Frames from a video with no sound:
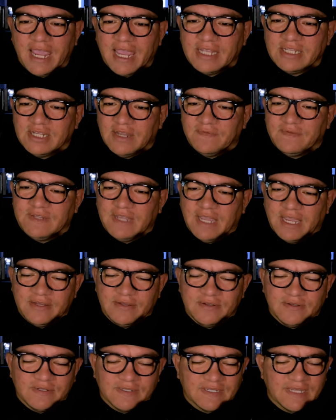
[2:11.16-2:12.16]
Jeff
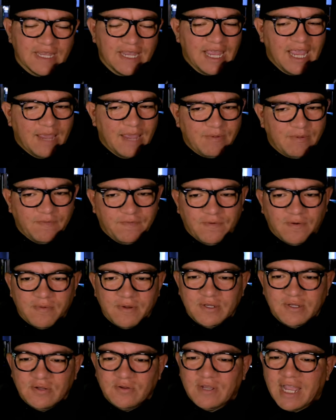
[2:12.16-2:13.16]
Daniels. And before we
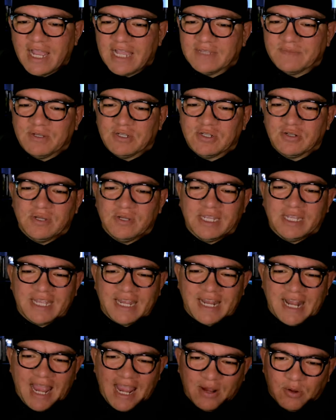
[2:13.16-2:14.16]
do, guys, make sure you get
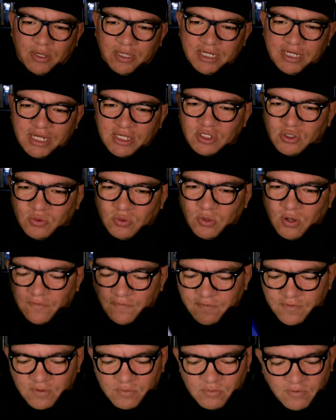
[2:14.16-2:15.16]
that high quality H2O
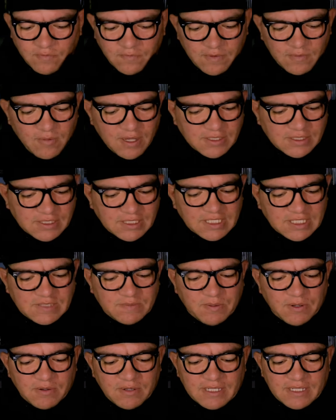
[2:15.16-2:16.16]
for your movie watching
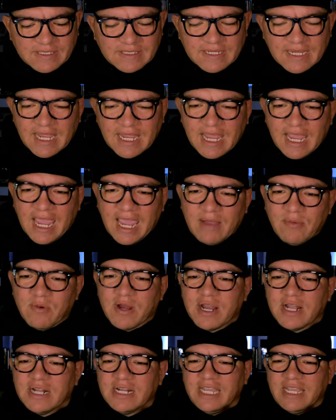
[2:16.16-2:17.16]
experience, and we're
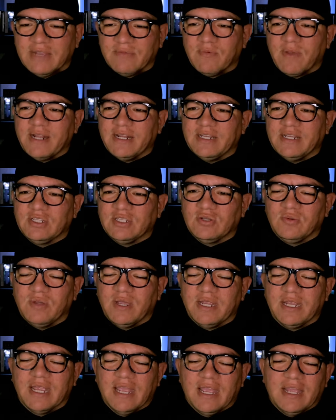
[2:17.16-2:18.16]
gonna get right into
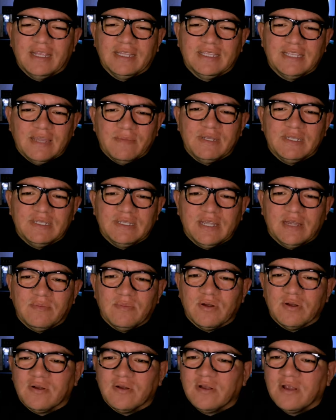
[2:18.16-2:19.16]
it. Dumb and
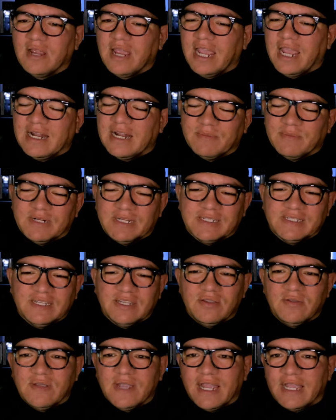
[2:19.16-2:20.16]
Dumber, and I'm gonna see
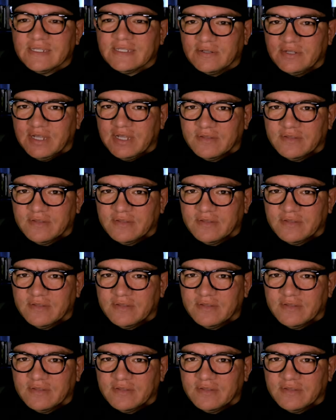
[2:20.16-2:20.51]
you guys on the other